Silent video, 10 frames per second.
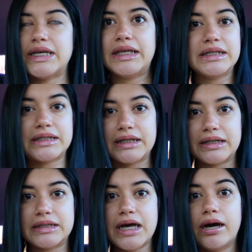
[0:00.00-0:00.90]
take the
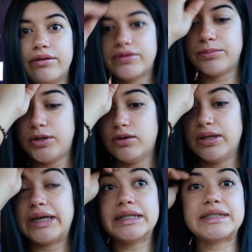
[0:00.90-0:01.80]
sickness out of them, you
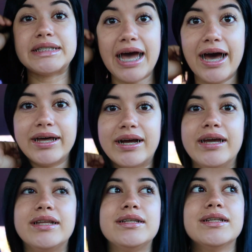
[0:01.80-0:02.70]
know, like it's sad.
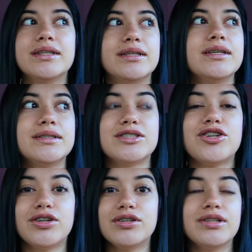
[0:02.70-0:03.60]
It's
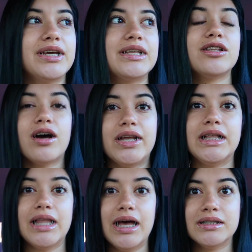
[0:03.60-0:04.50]
like not
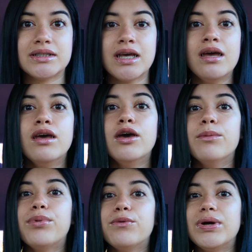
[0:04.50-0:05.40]
any less.
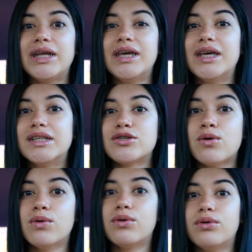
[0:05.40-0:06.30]
But when it hits
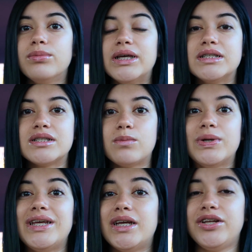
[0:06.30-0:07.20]
home and
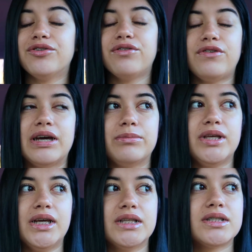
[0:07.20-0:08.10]
someone in your
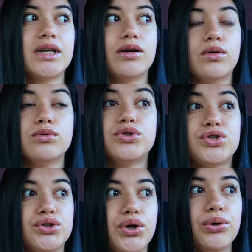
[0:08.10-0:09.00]
family, it's like, oh
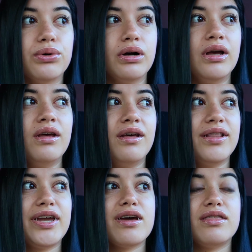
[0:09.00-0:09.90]
shoot,
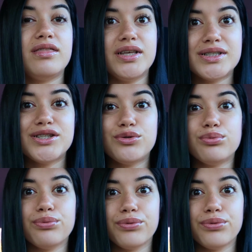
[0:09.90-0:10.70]
like this is